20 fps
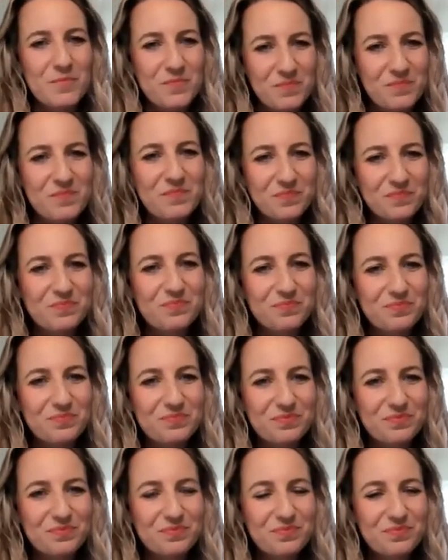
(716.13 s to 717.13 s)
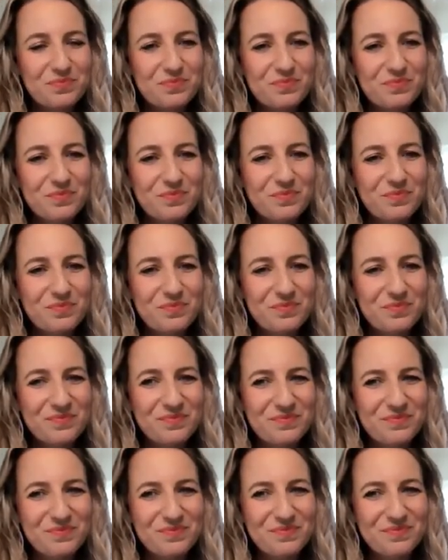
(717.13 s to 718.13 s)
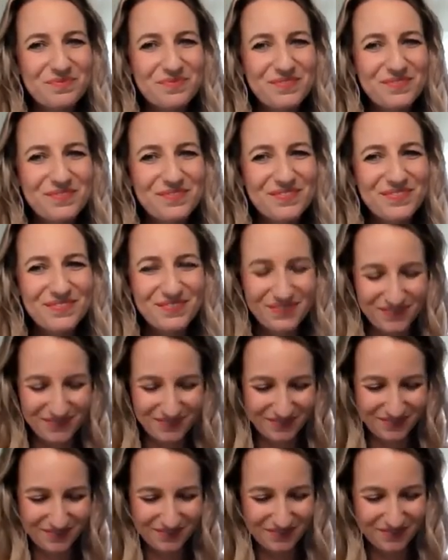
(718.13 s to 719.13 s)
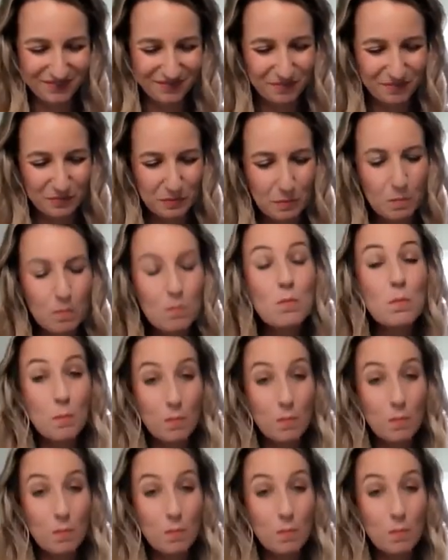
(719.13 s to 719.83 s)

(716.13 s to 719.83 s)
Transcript: The person shown says nothing.